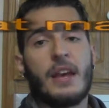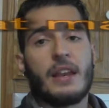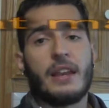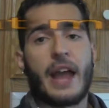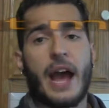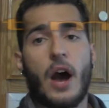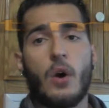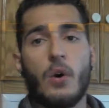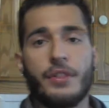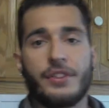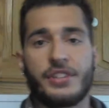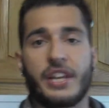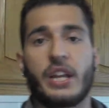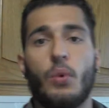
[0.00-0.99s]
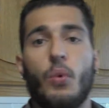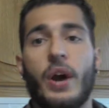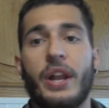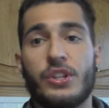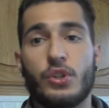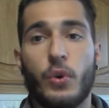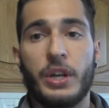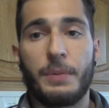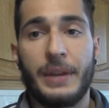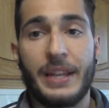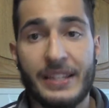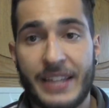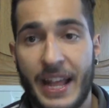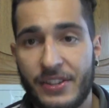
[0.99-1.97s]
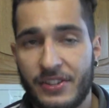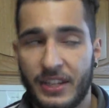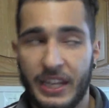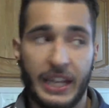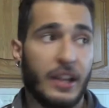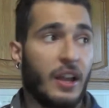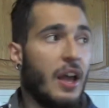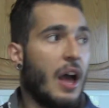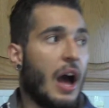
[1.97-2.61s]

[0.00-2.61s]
Now, the second one is going to be intensity.